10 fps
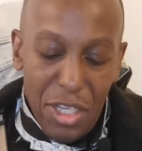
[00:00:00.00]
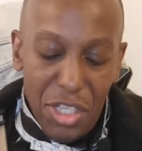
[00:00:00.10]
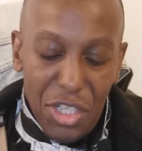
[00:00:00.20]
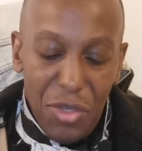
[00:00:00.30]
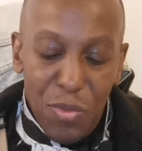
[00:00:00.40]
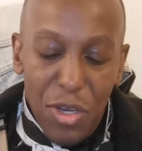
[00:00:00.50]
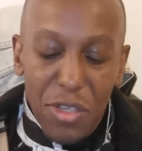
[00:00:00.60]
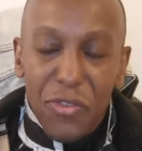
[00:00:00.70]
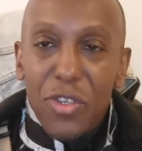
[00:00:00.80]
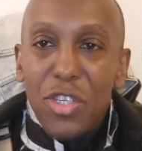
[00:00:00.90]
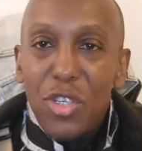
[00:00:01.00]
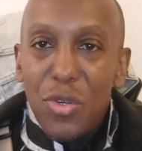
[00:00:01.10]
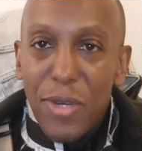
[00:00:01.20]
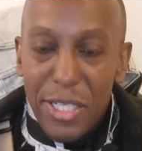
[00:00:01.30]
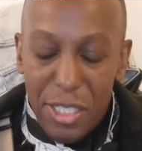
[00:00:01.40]
She works for the
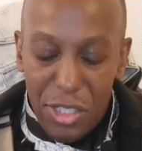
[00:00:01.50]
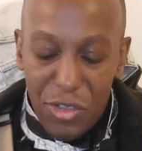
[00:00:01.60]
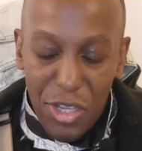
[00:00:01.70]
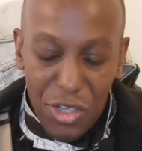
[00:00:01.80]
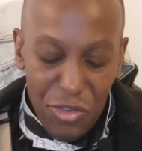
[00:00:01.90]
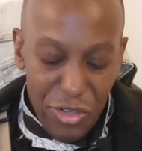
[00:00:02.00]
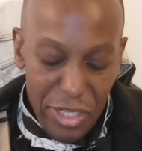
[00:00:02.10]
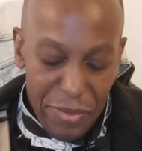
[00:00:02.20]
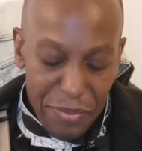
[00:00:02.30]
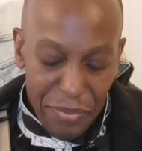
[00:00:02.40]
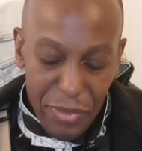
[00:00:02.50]
US Treasury.